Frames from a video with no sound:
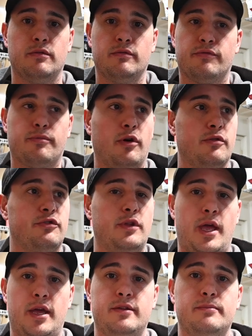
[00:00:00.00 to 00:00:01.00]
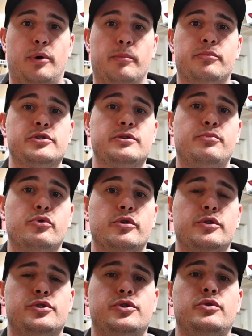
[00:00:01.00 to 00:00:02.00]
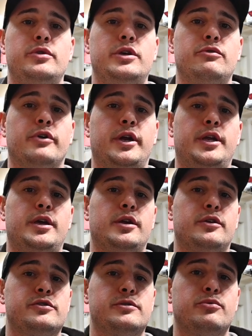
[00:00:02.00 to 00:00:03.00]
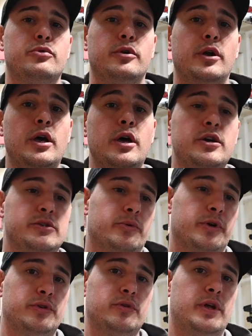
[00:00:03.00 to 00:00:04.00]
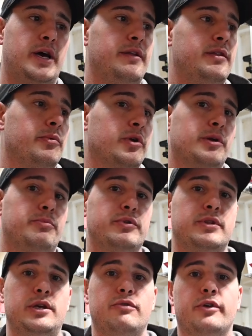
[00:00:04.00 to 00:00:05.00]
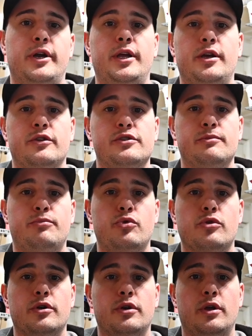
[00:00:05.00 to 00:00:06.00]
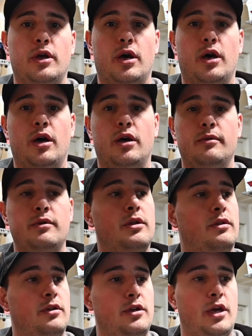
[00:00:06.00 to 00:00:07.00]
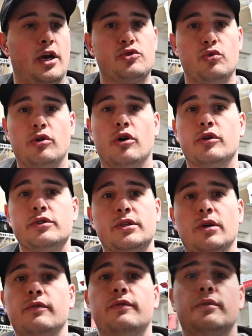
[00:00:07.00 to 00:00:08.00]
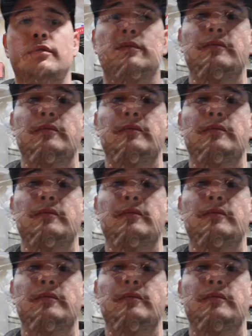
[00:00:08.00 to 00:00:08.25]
front end bumper support to the radiator support. So we're going to do that, then we're going to put the radiator support on the actual car itself.